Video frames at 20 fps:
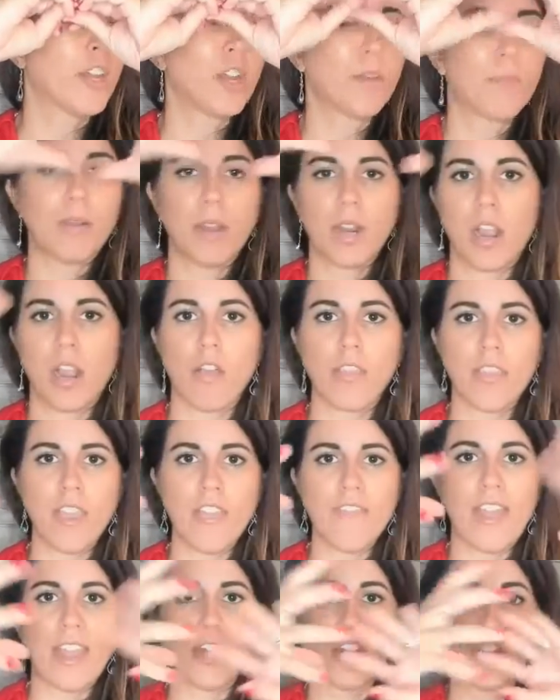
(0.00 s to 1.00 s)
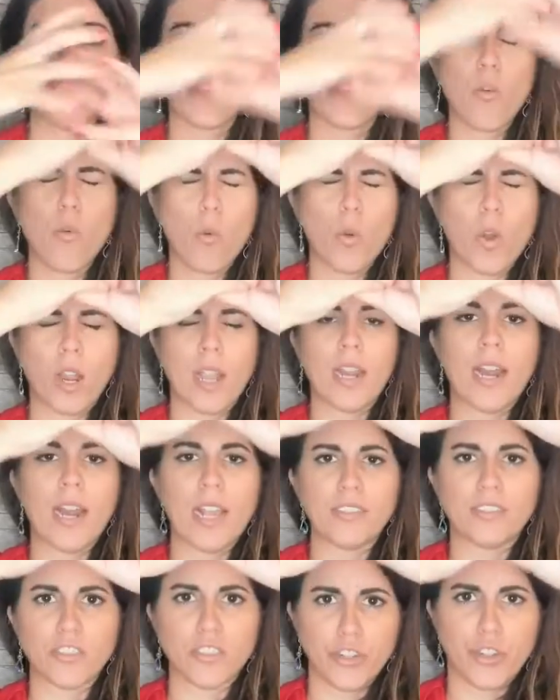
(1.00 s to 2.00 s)
you're putting on the event, you're the
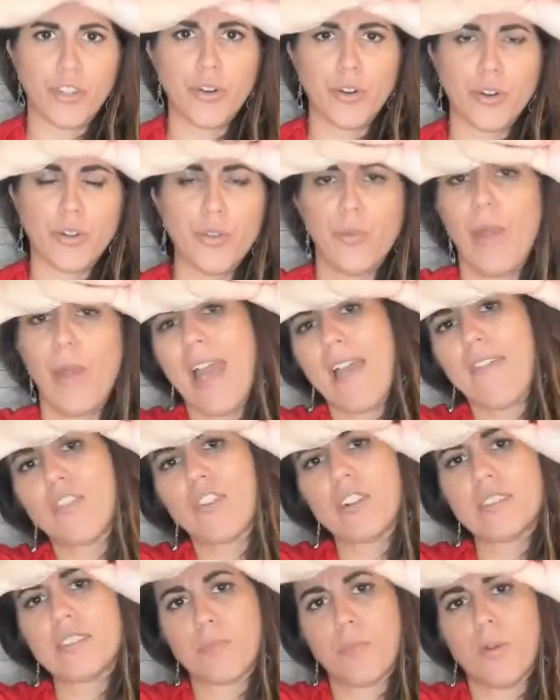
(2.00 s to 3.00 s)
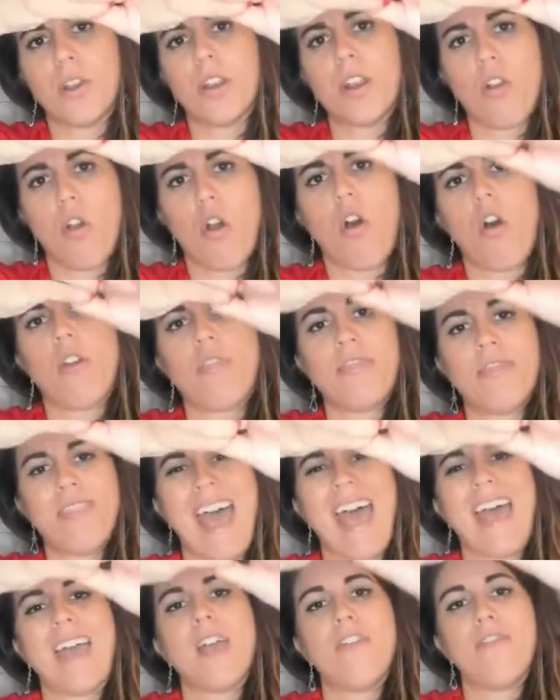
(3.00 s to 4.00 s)
organizer, you're whoever is putting on
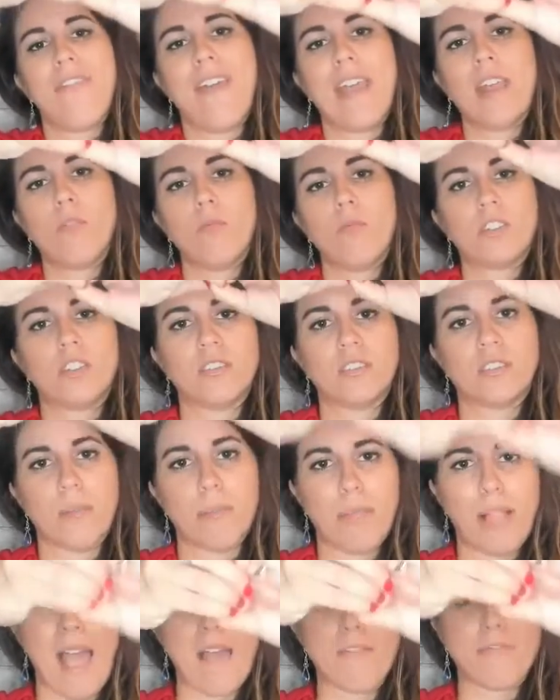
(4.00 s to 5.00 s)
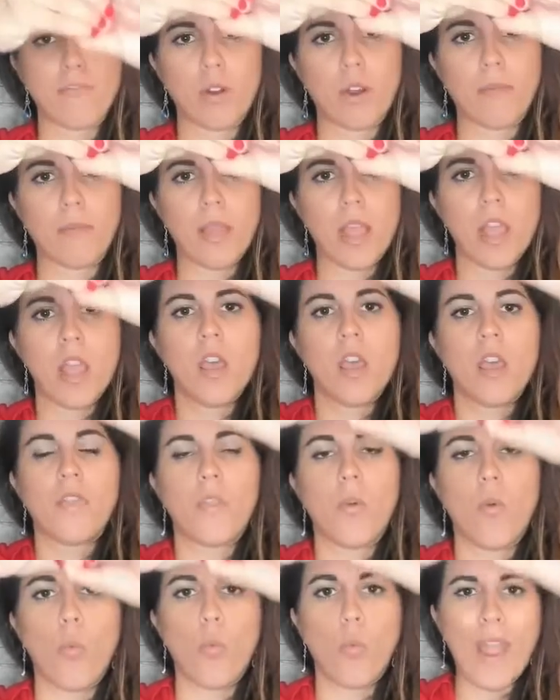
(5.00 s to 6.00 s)
that event, which is a platform.
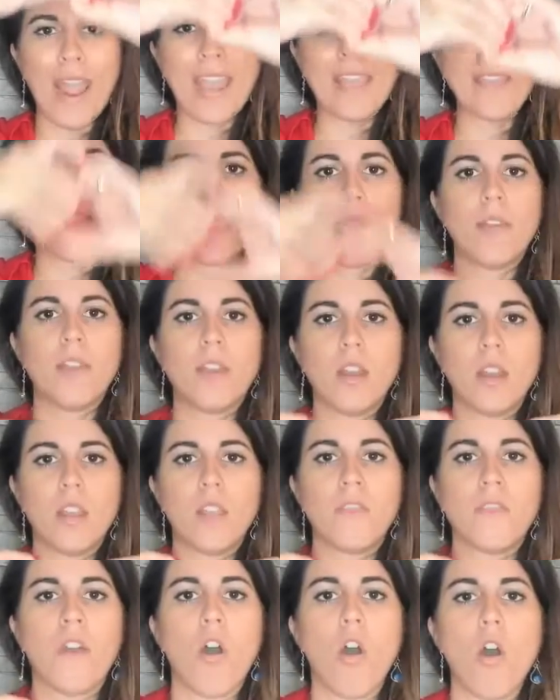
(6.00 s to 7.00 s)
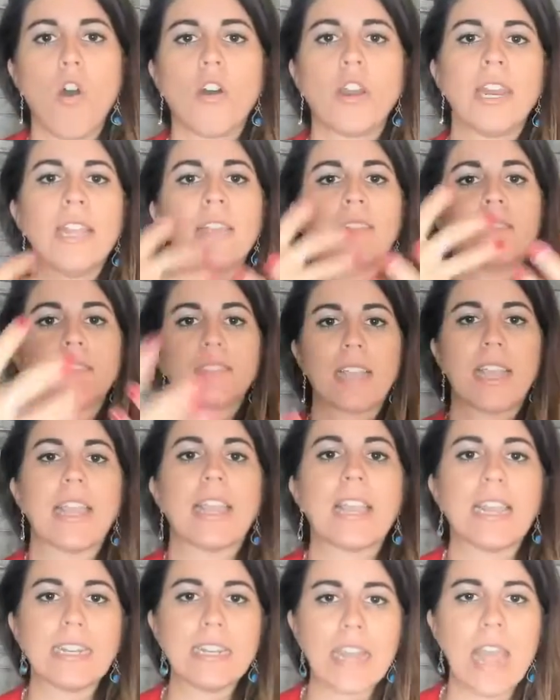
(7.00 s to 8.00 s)
The way that the audience can
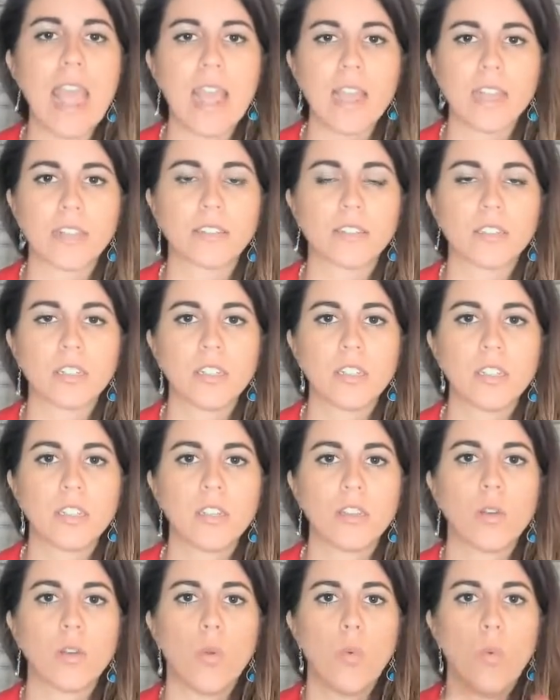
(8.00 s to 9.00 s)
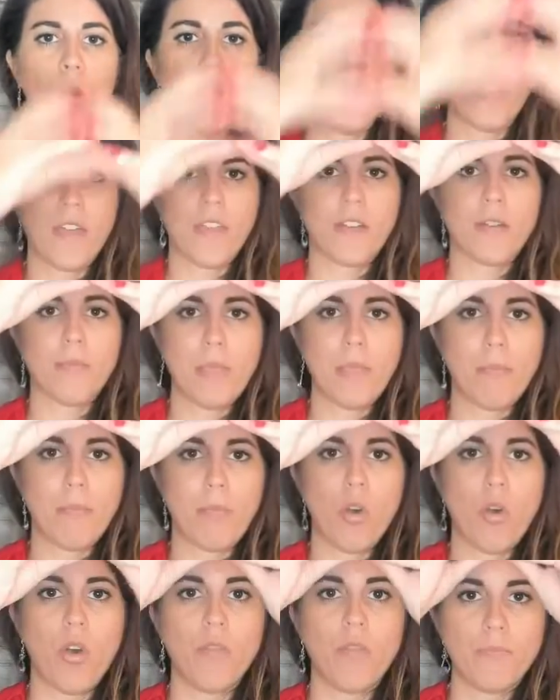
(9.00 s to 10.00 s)
connect with other
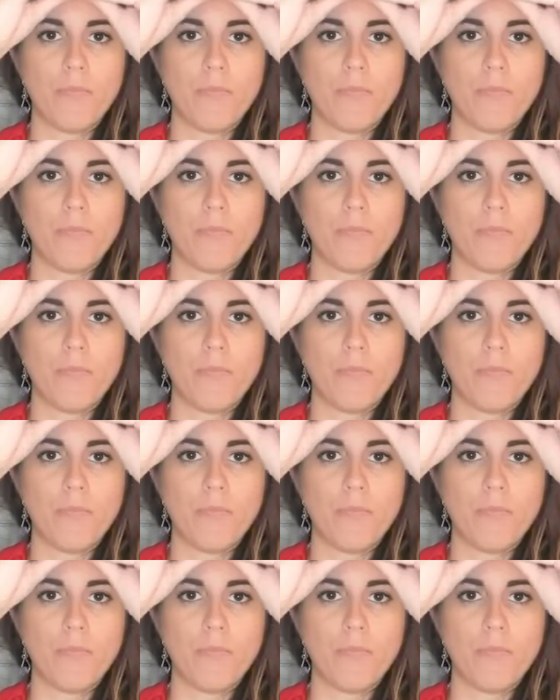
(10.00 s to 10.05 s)
people,